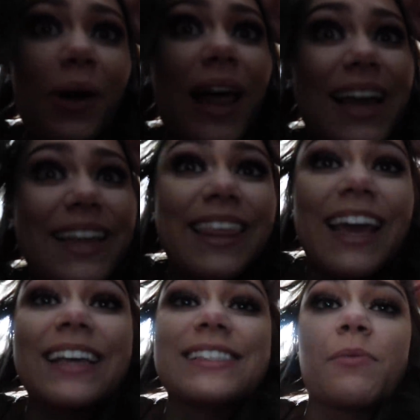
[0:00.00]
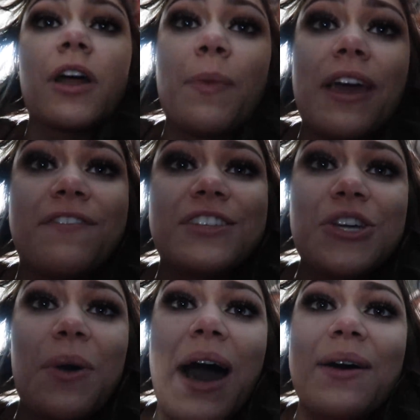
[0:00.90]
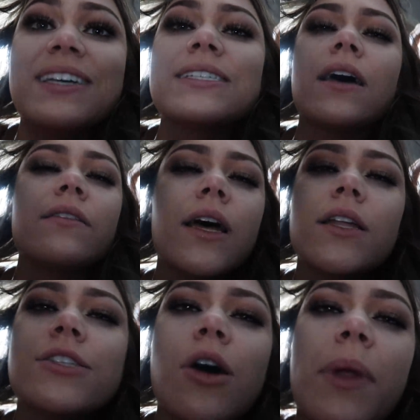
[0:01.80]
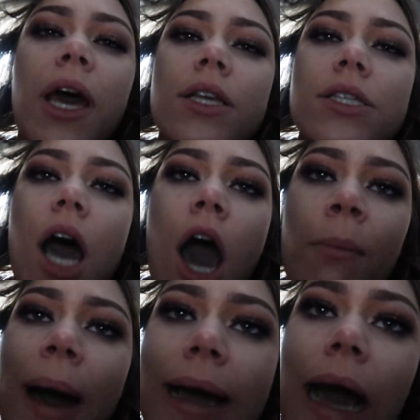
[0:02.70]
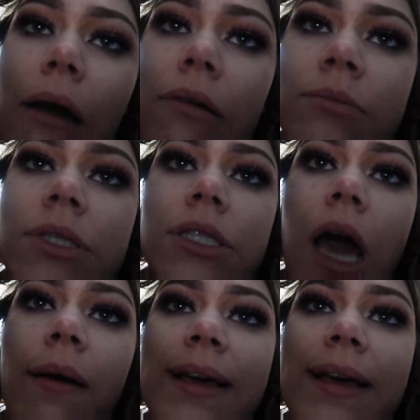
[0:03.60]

All I can think is I'm gonna be here for 2 hours and then a Domino's. And oh my god, I'm so